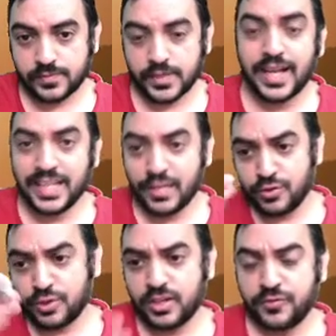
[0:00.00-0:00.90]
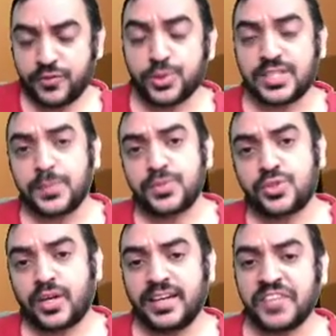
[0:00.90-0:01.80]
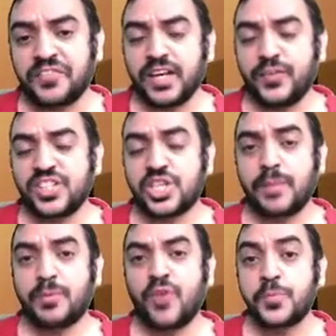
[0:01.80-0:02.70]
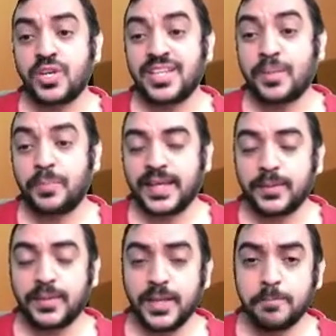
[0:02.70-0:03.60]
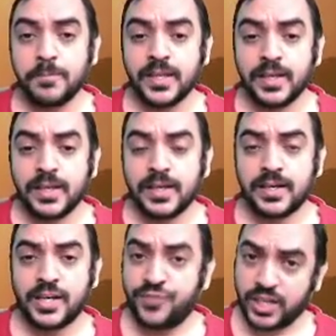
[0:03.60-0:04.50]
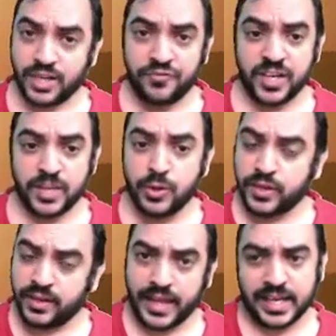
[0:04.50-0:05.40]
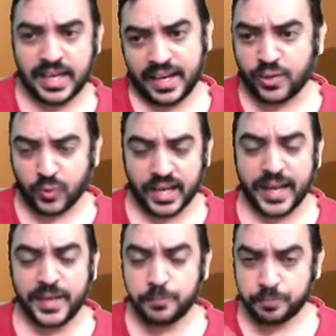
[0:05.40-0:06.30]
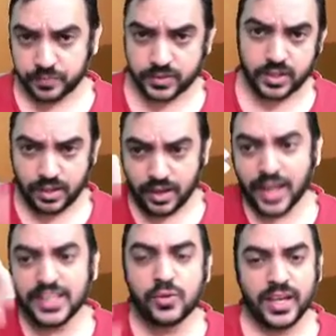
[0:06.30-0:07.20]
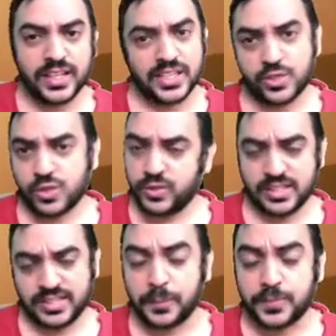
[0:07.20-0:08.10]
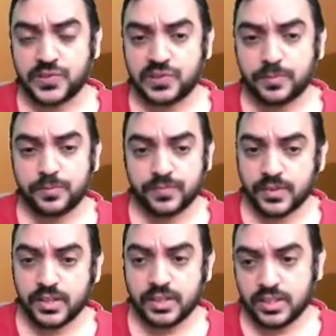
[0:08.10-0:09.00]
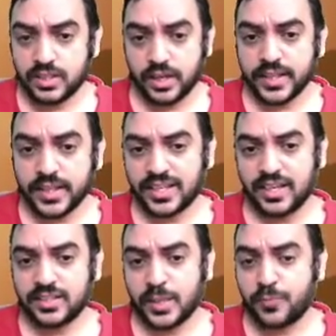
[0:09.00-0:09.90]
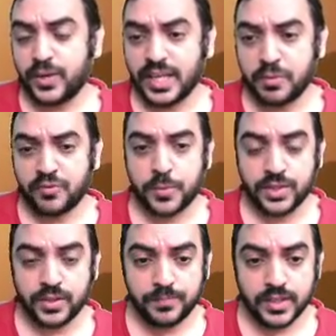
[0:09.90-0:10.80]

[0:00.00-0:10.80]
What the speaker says: I'll give you the few steps to identify which type of option is applicable. If you're comfortable, you can directly write one line. Otherwise, I'll show you the steps. Okay, step one, type of option.